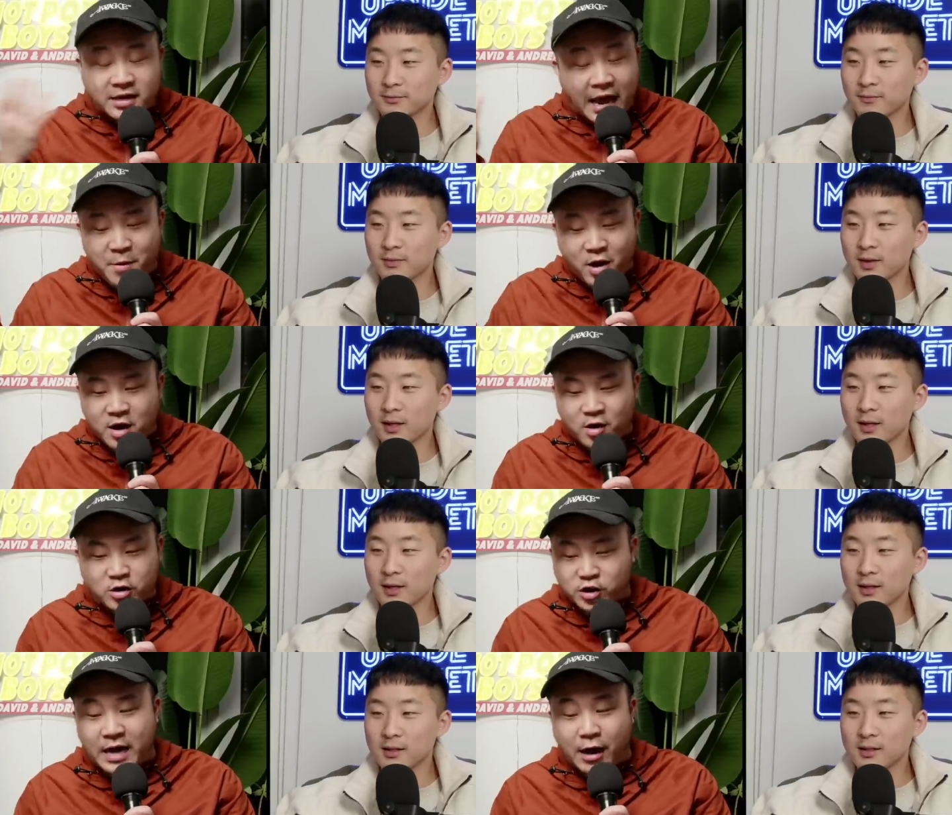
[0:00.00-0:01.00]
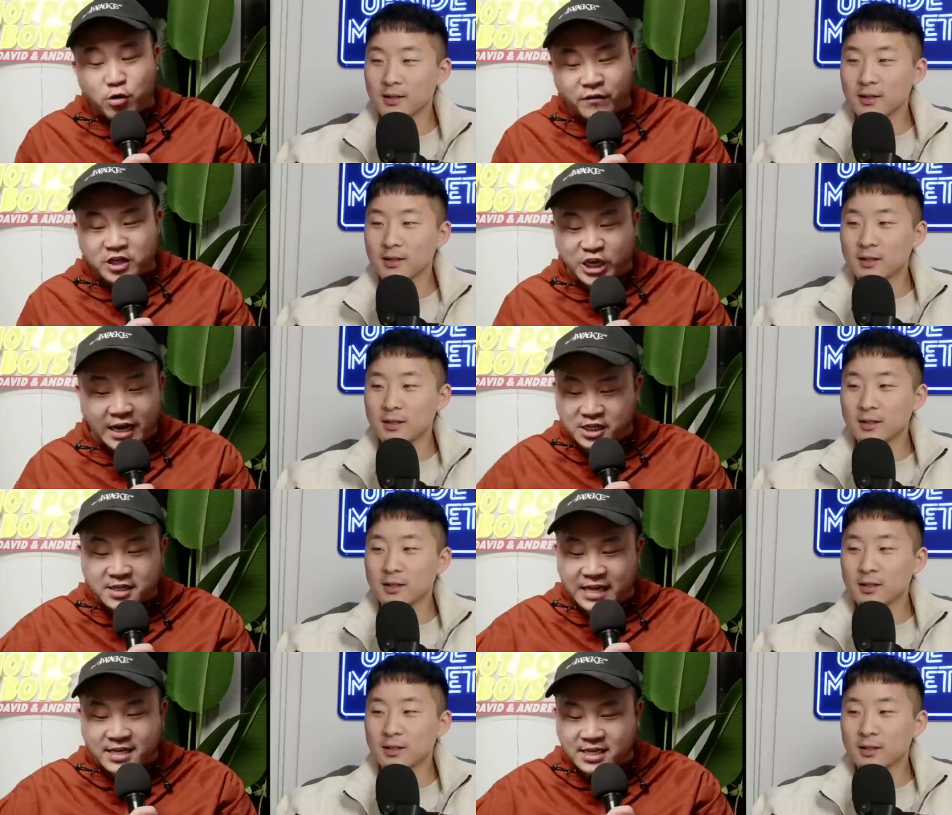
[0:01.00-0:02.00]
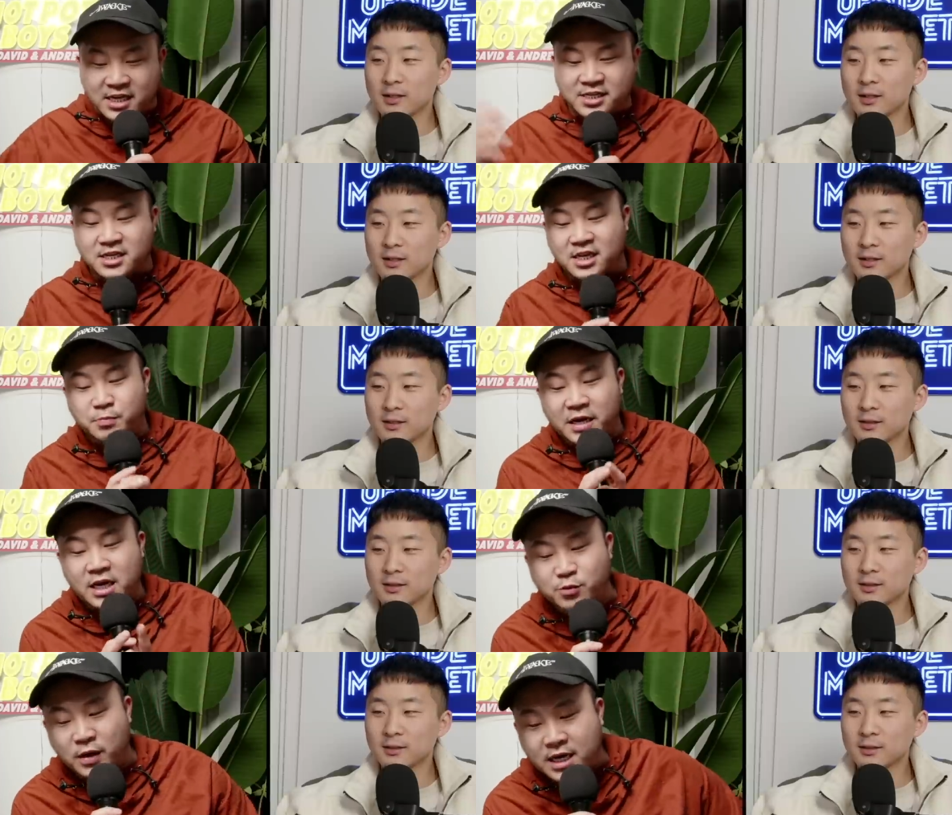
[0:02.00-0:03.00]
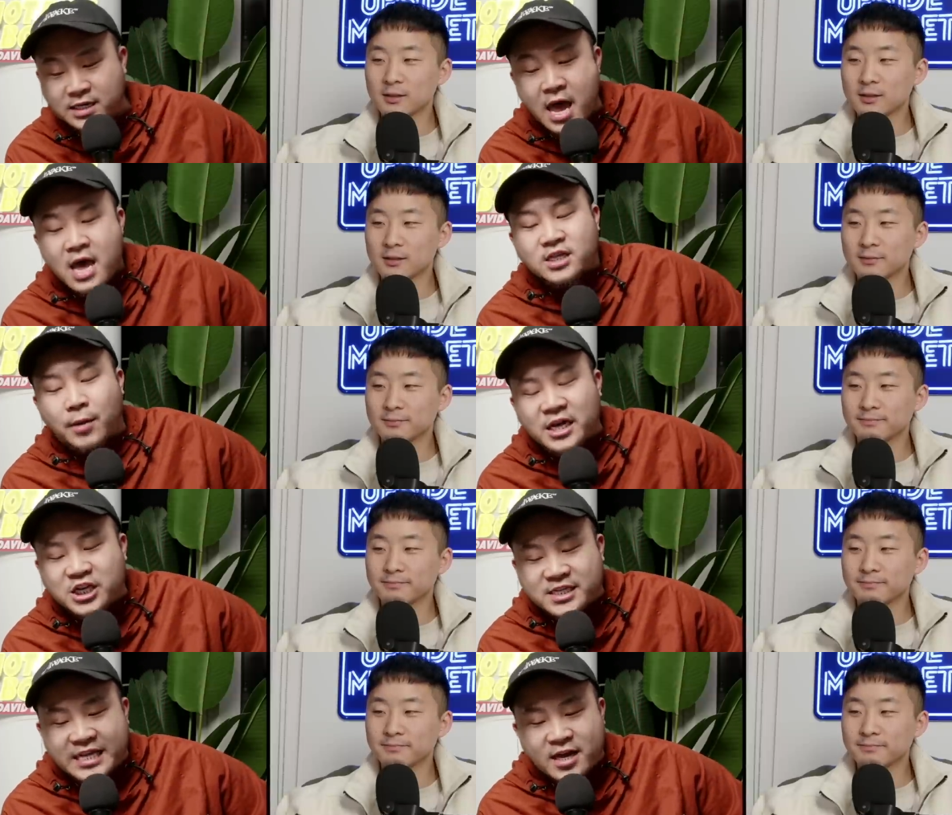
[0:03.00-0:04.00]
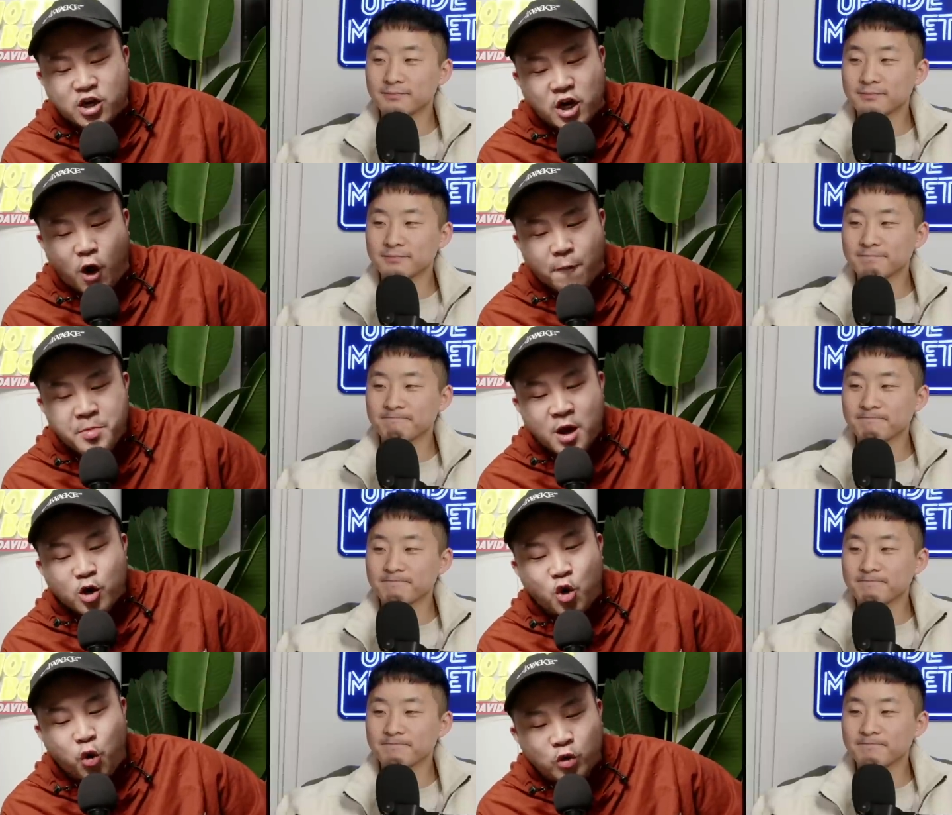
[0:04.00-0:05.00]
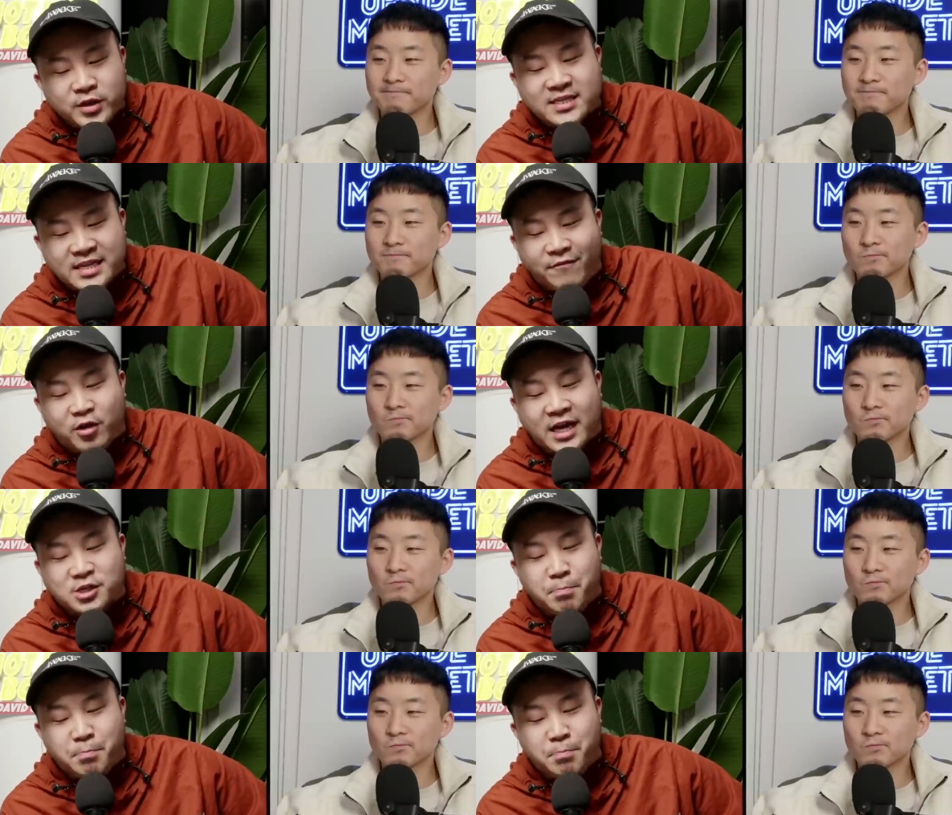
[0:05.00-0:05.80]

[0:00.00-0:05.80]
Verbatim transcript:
Speaker 1: American culture, I don't know if it changed since nineteen sixty-six, but it is what it is. Somebody just said, you know, coolness never gets